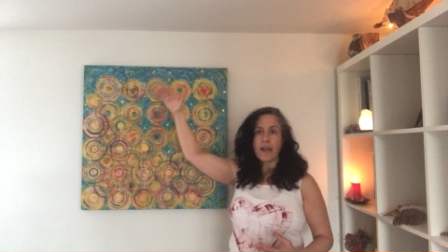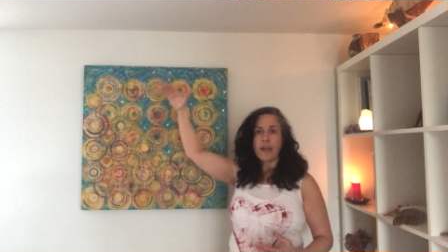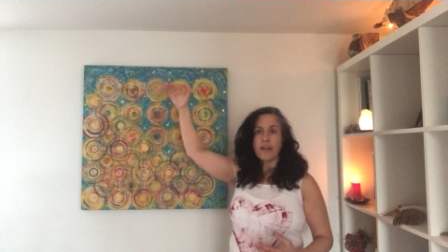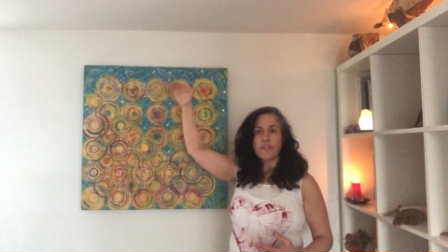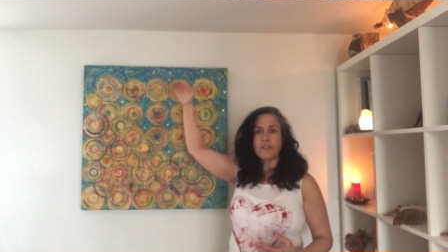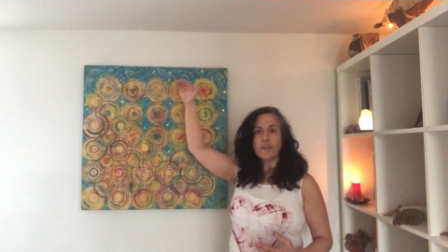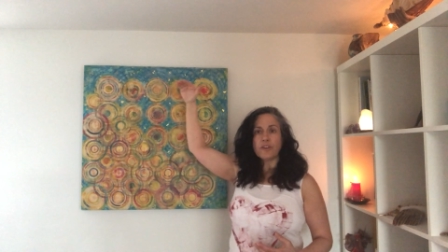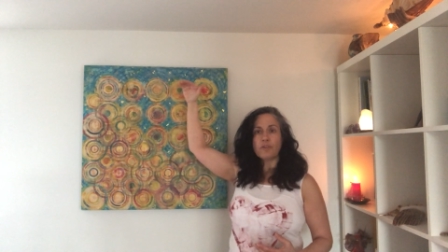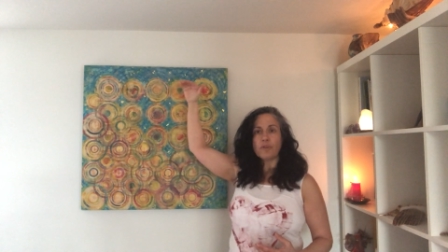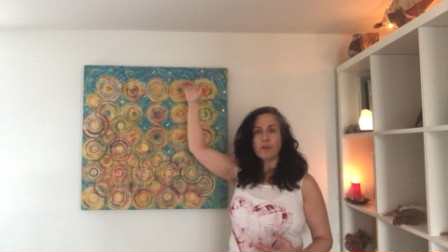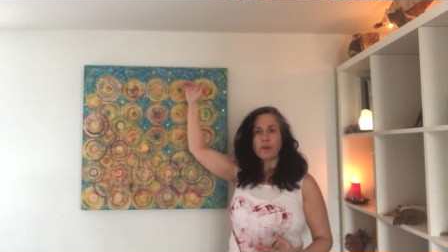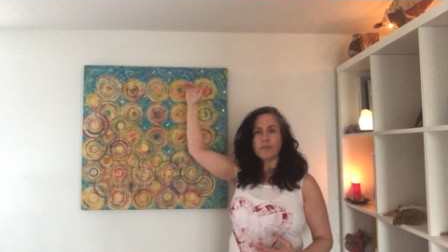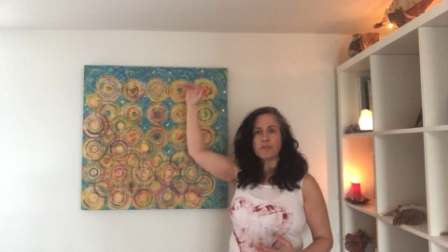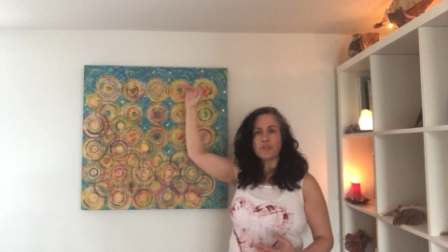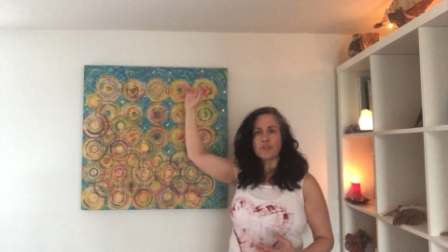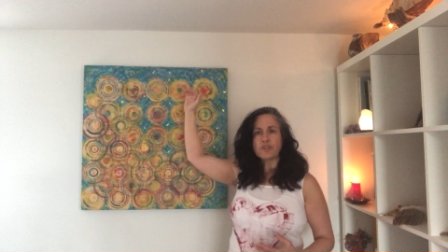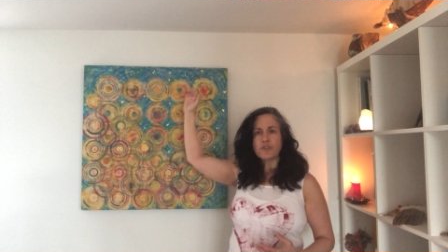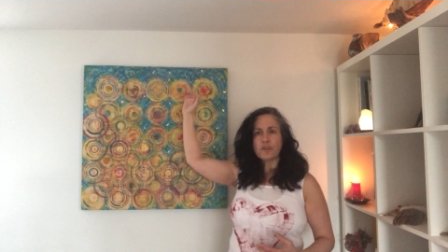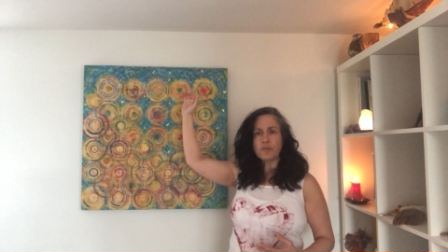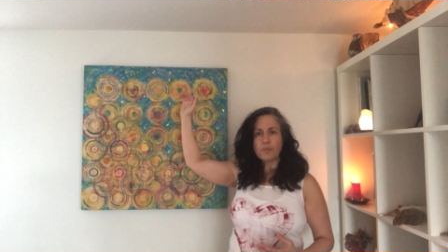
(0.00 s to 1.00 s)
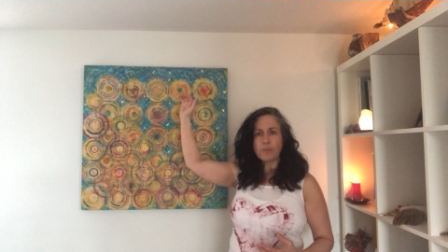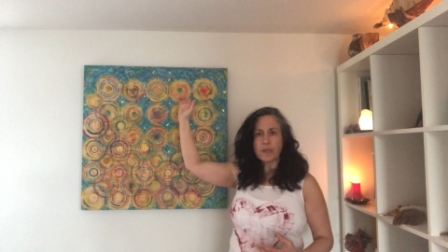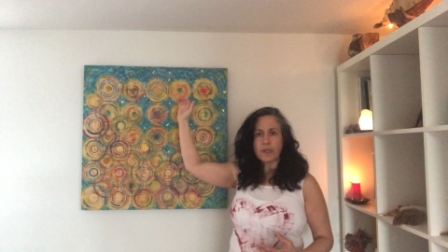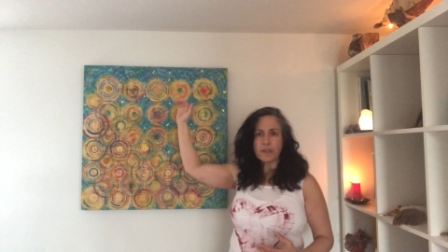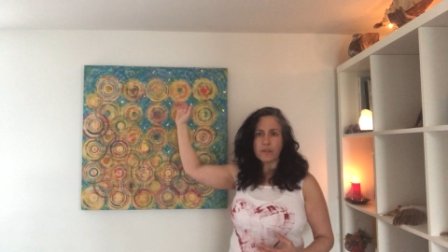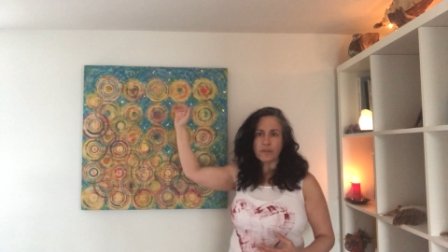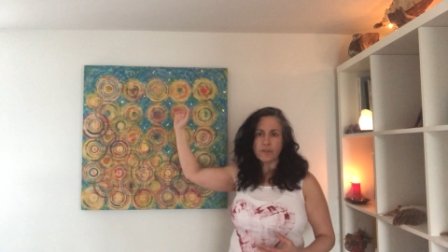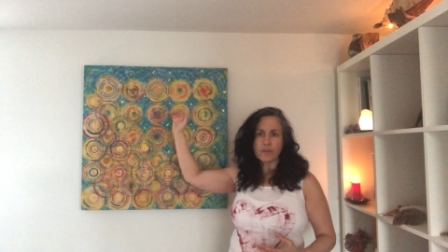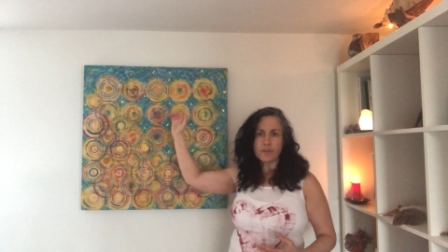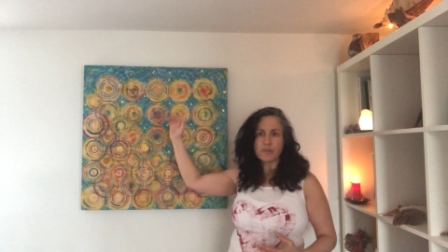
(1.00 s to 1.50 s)
And then you have so
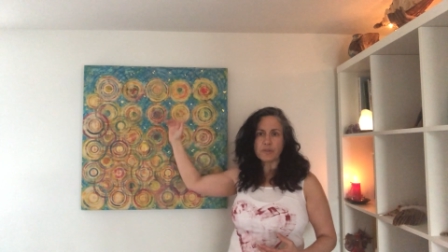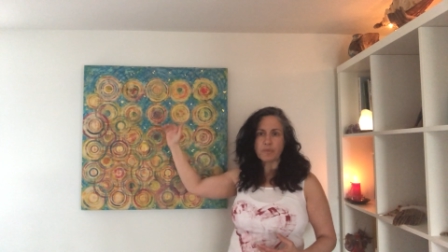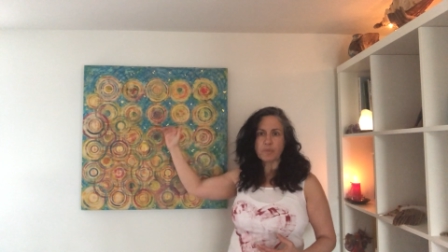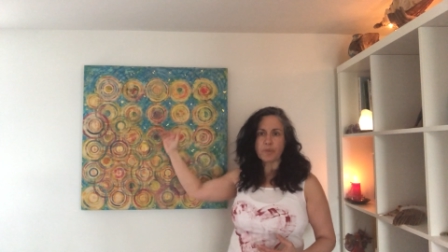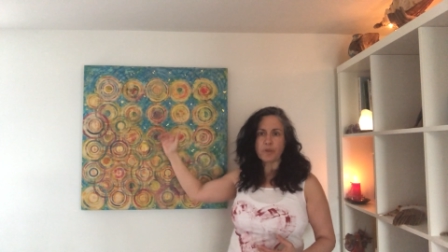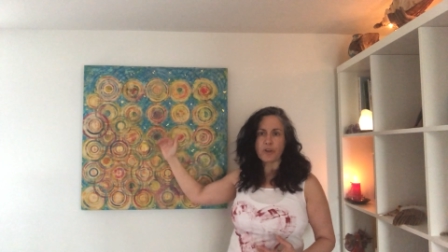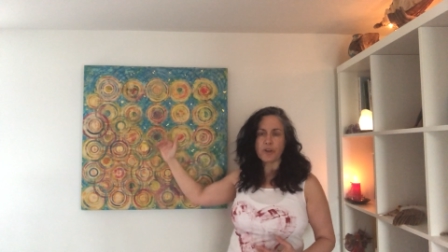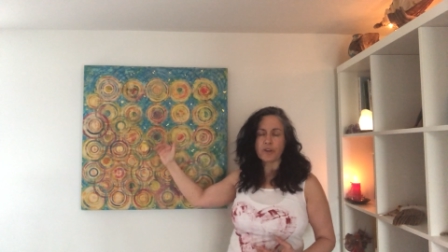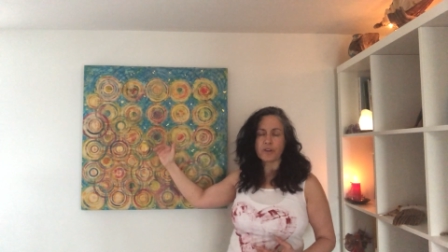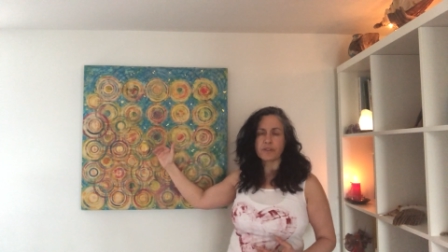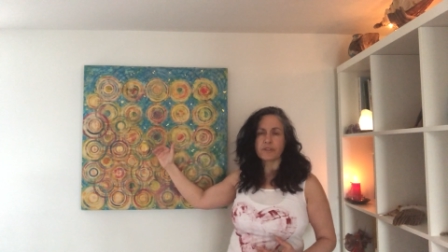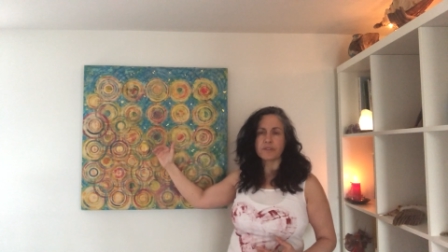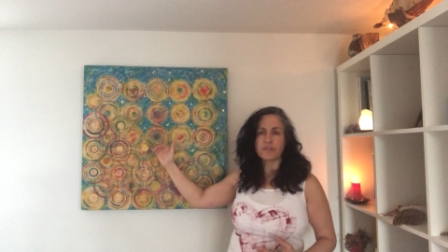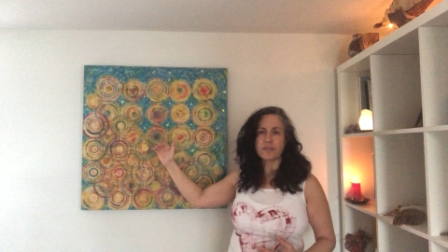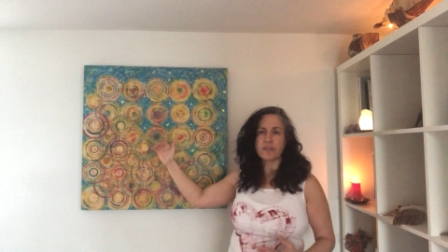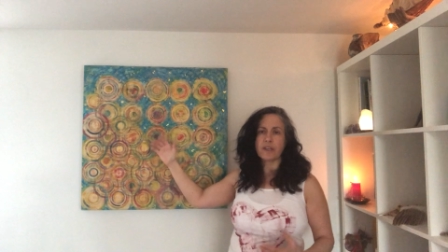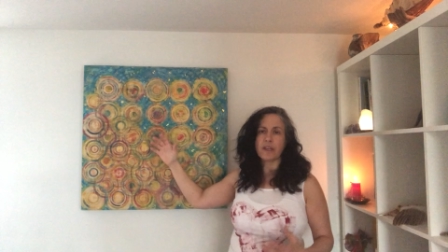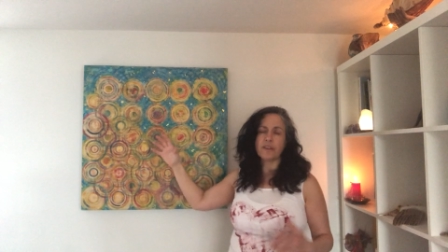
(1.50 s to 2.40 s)
many of those blocks,